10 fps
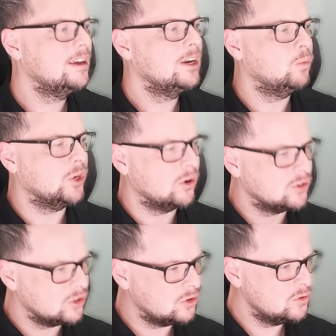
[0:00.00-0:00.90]
We're going
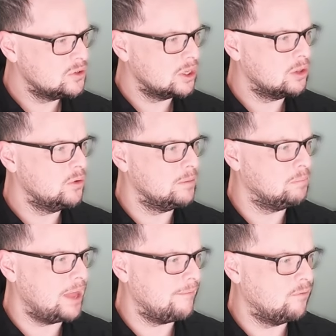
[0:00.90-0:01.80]
to use the CluedIn
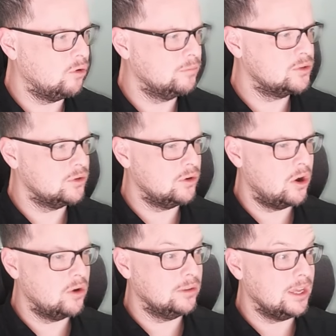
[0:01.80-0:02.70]
platform to not
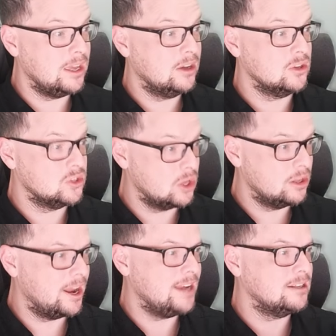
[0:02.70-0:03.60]
only
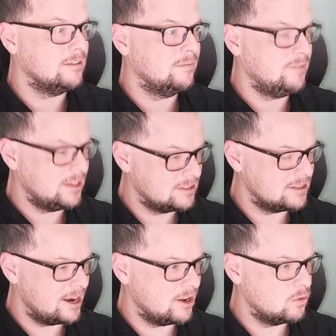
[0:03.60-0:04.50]
consolidate and fix the
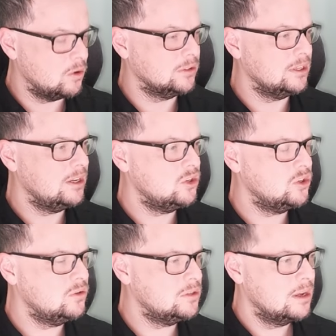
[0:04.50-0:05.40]
data quality
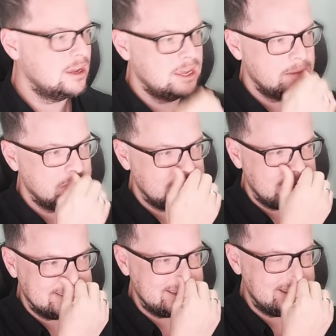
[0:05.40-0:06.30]
issues, but then
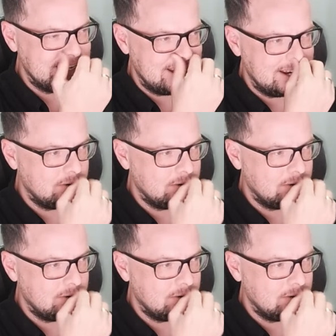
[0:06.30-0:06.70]
send the data